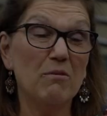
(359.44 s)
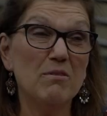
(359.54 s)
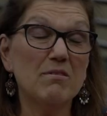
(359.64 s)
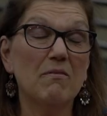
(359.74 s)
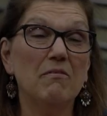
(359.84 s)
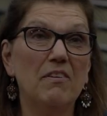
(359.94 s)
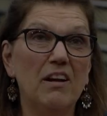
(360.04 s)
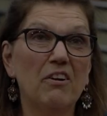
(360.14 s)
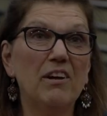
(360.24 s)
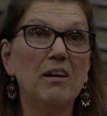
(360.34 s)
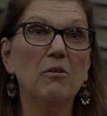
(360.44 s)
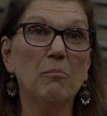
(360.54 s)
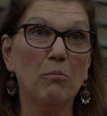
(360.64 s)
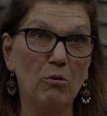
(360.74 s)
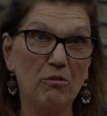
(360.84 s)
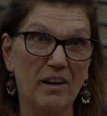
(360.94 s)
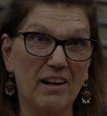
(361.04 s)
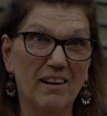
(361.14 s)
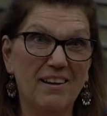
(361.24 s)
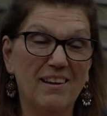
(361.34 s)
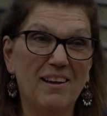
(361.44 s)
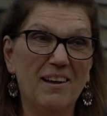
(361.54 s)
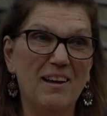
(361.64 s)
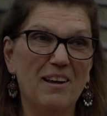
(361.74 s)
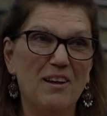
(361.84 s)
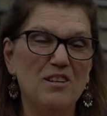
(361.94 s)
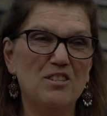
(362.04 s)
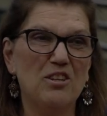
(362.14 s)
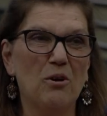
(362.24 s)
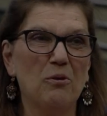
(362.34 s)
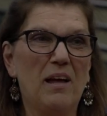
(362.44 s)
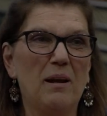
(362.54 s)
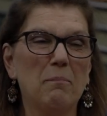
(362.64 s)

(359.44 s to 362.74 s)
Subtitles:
it was very moving to know that a